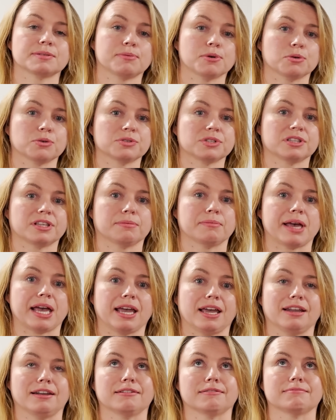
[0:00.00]
suppose the
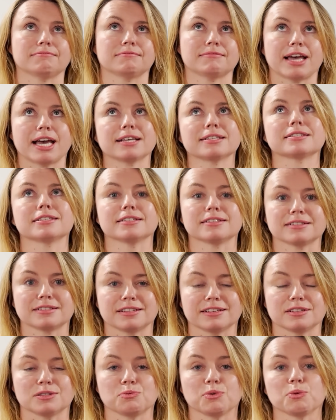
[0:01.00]
main
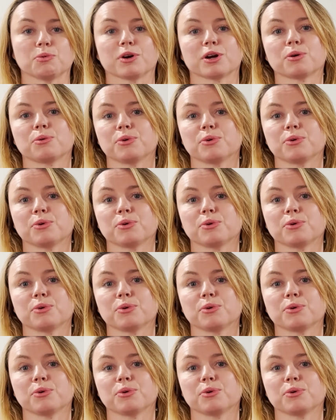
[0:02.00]
essence is we work